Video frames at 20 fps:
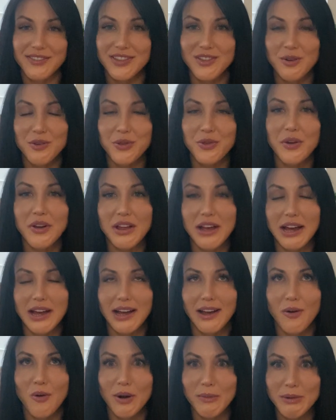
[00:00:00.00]
of
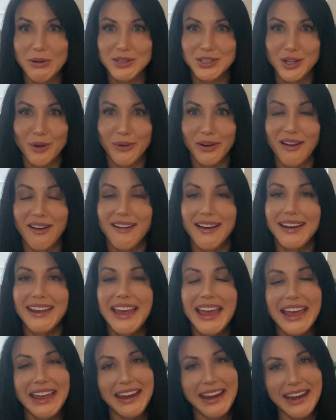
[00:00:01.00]
hormones going on,
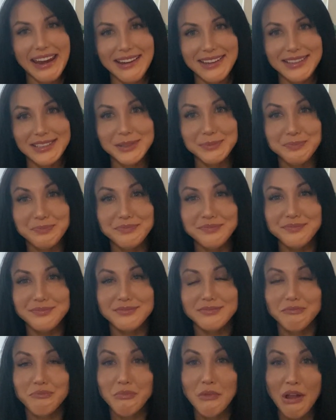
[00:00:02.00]
and
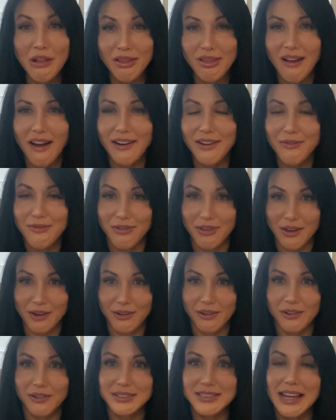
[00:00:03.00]
a lot of
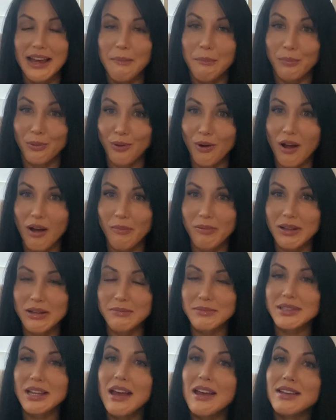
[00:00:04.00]
those
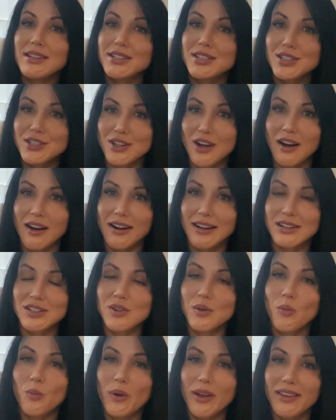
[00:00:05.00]
problems start
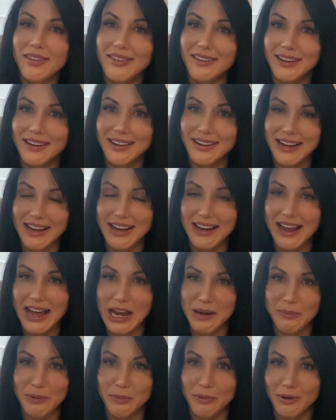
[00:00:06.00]
with gut
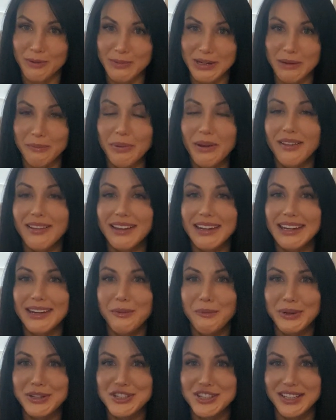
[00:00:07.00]
hyperpermeability,
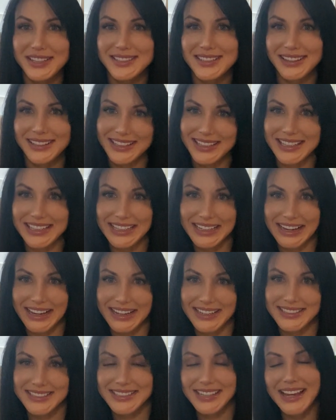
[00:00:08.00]
which is leaky
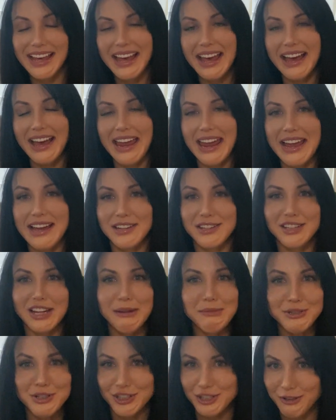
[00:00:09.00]
gut. And
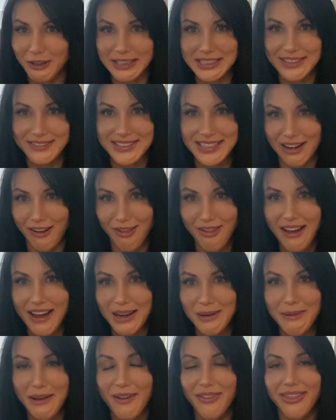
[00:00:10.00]
I'm sure you guys have seen a lot
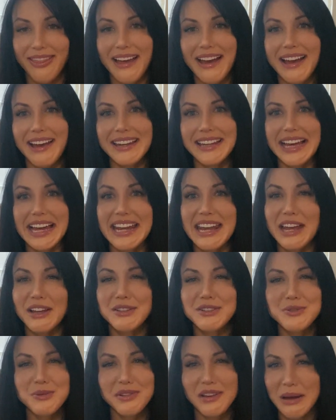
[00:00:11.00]
about that, and I'll
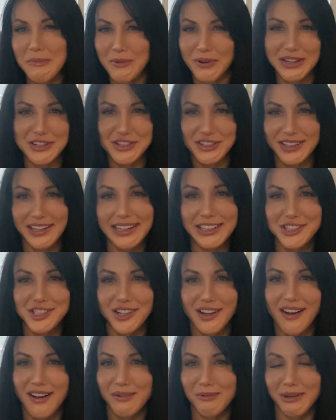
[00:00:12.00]
do a lot more education
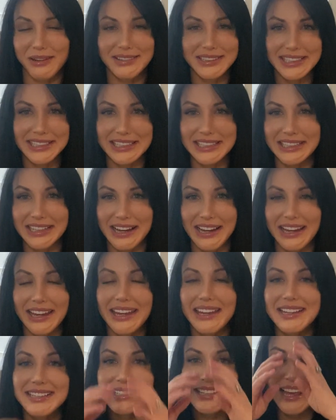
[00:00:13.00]
on what leaky gut
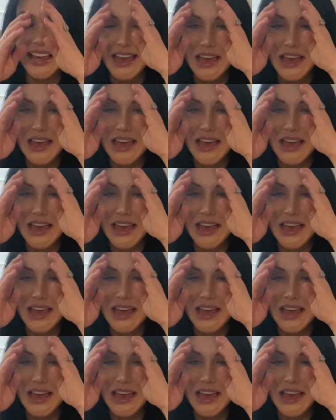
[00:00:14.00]
is